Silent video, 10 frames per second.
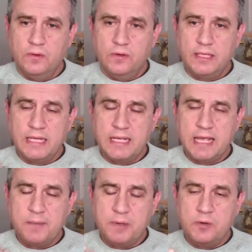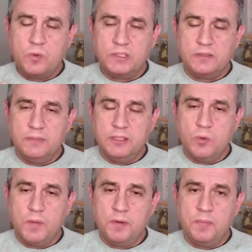that the hammer was the murder
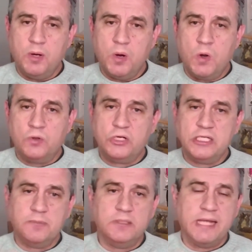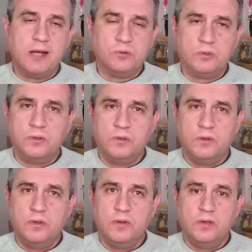weapon beyond reasonable doubt
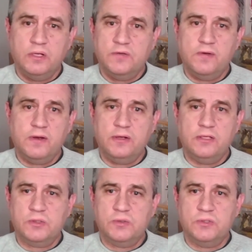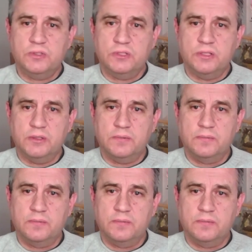is very disconcerting.